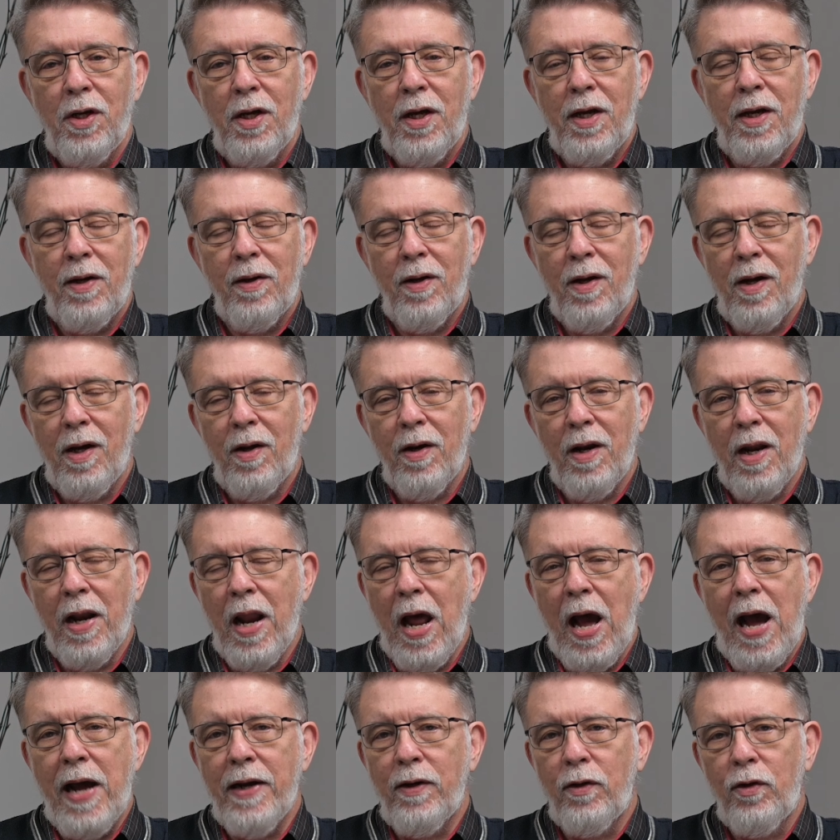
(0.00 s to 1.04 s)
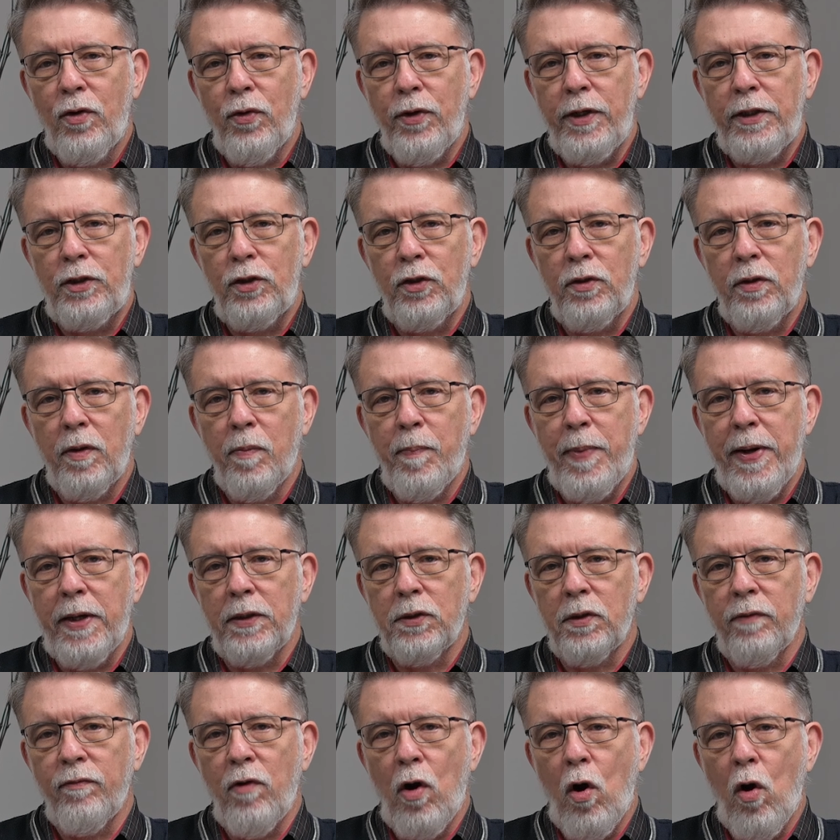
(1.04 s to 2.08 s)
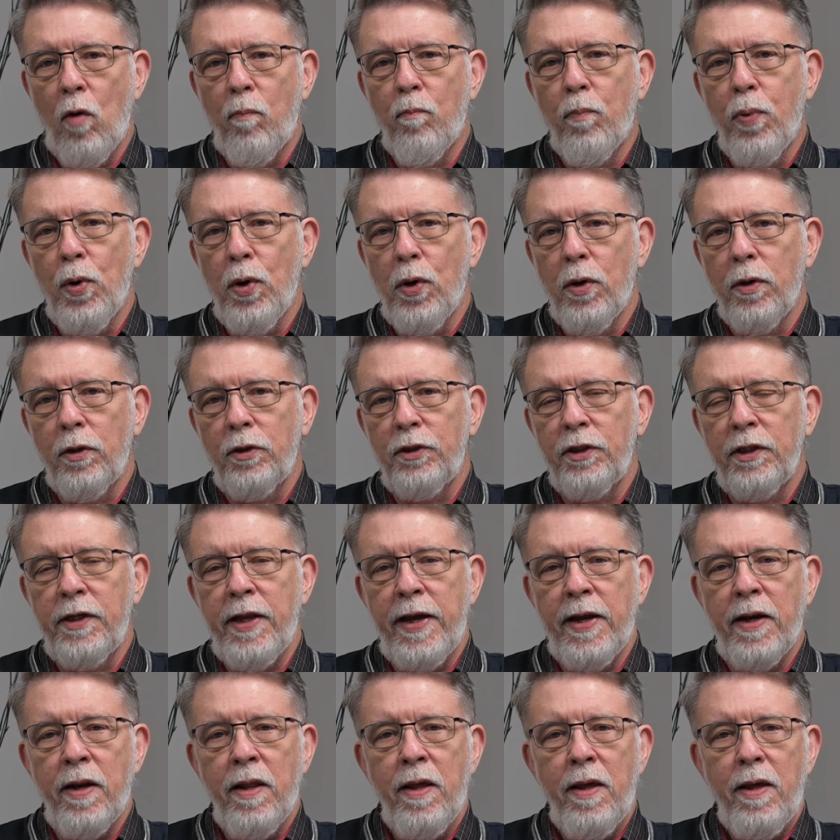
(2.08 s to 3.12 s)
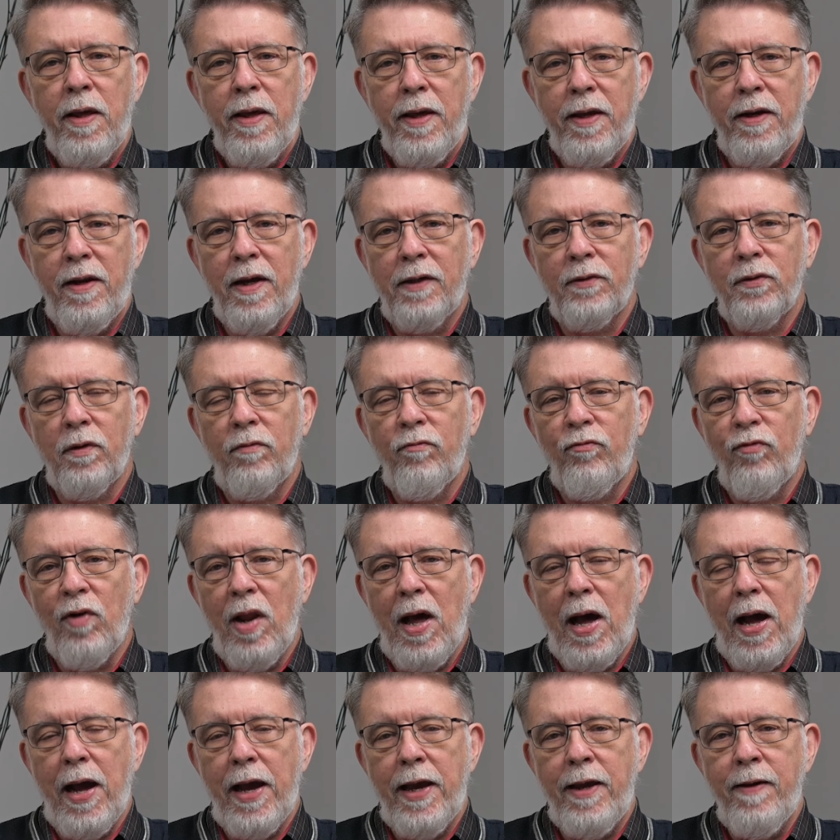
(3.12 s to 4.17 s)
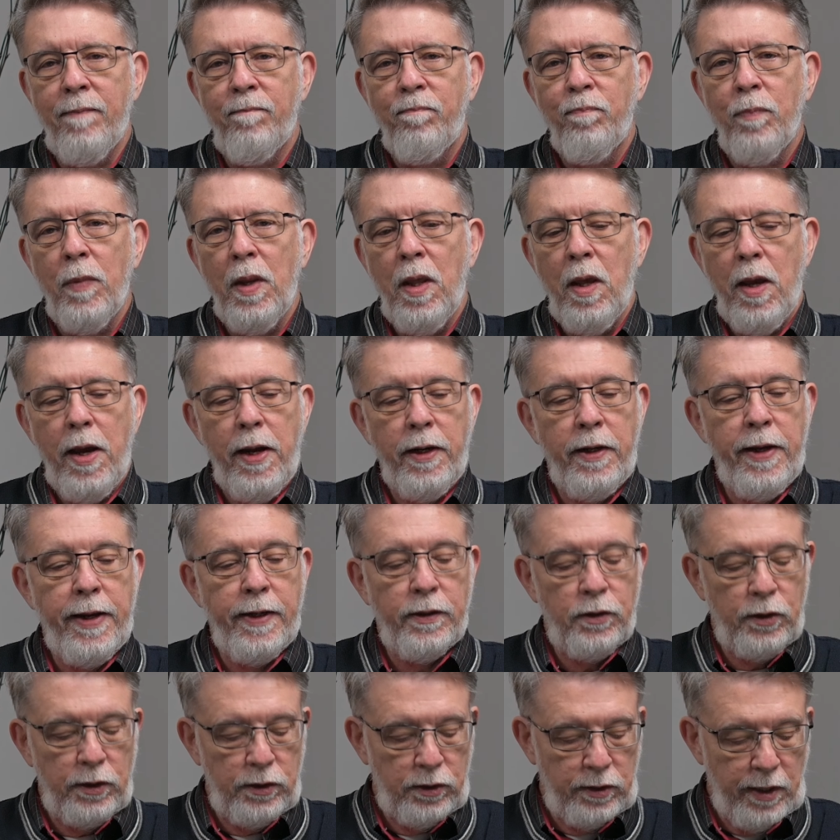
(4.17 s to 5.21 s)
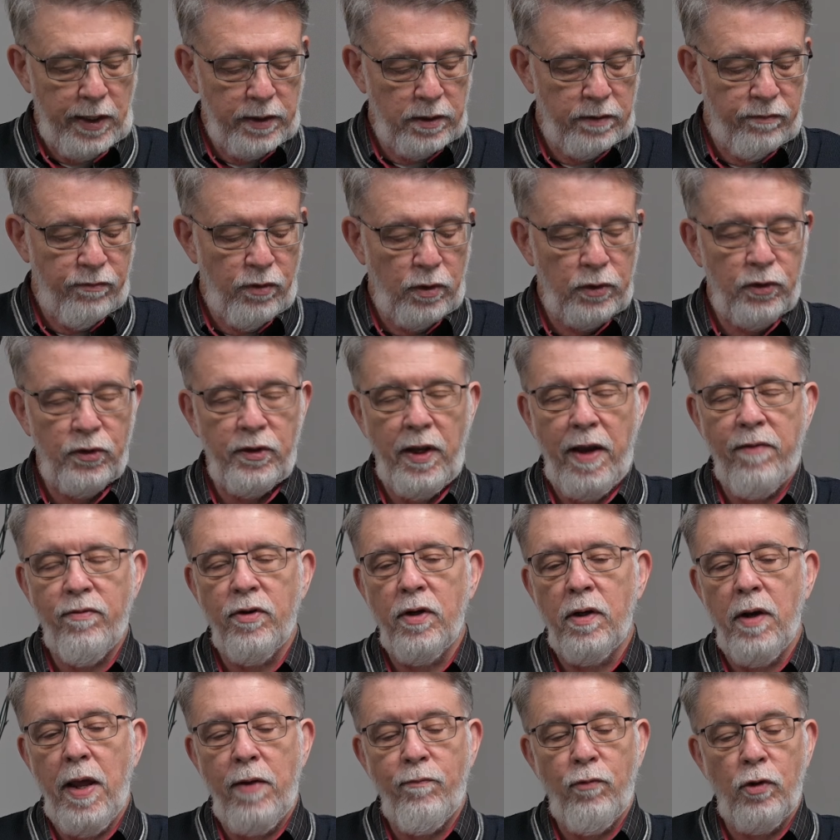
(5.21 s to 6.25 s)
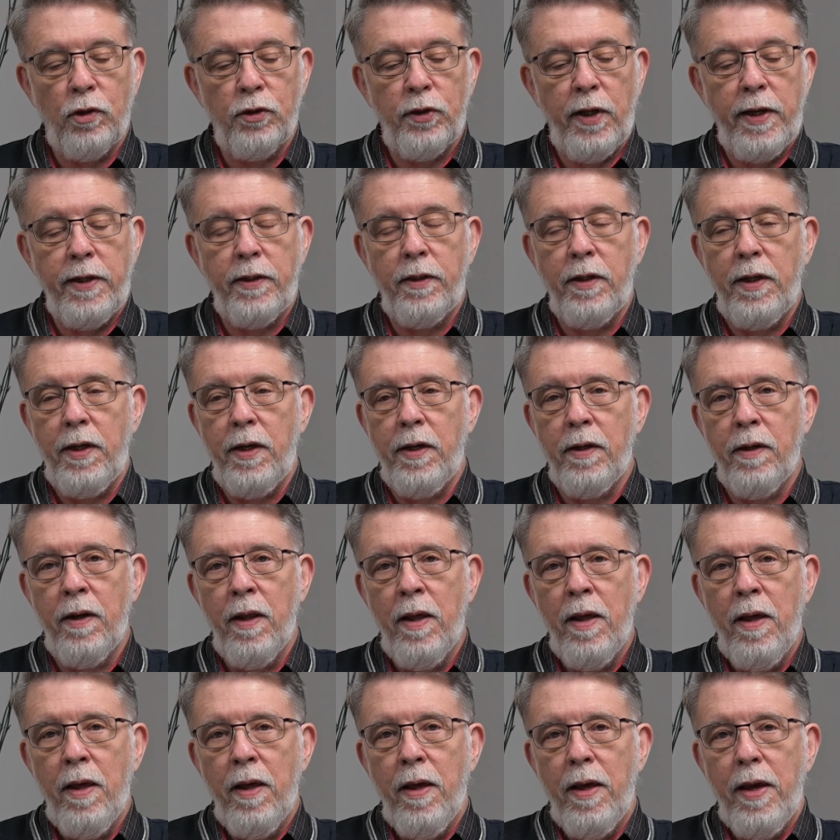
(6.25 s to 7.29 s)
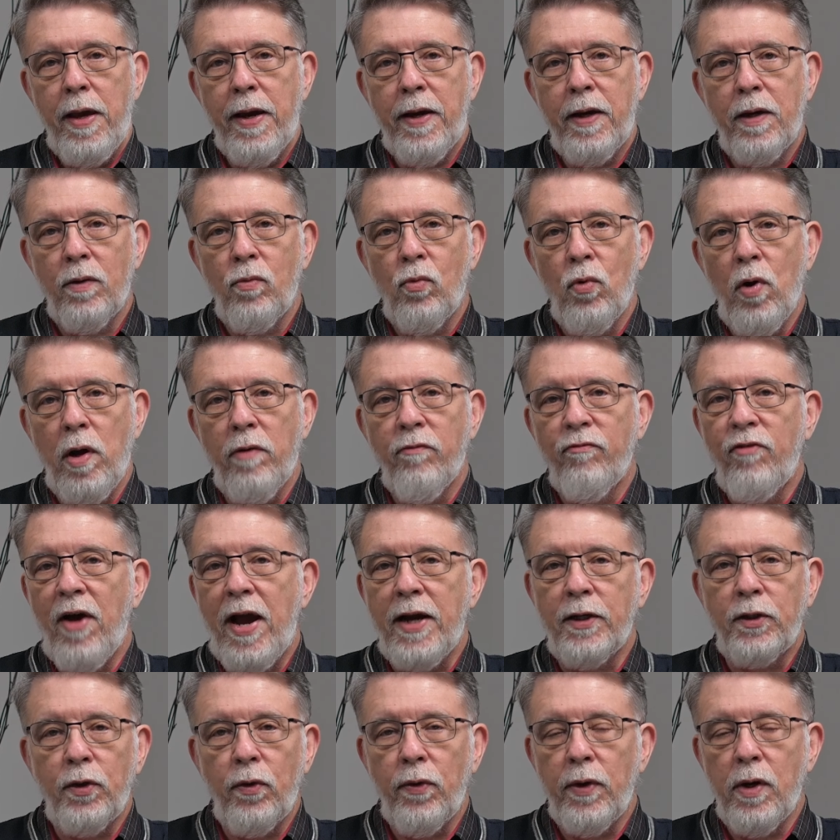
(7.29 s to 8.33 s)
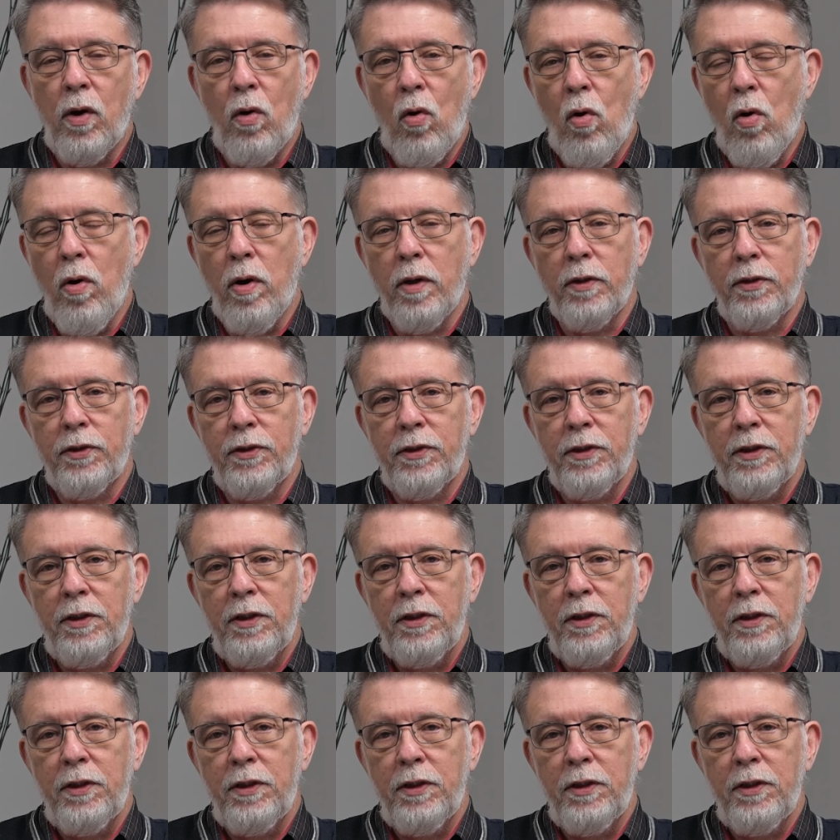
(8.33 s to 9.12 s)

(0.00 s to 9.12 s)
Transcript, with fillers: Uh, an odd creature, the biggest of all birds, and yet it doesn't fly. And yet, as he says in verse 7, verse 18, it can run faster than a horse.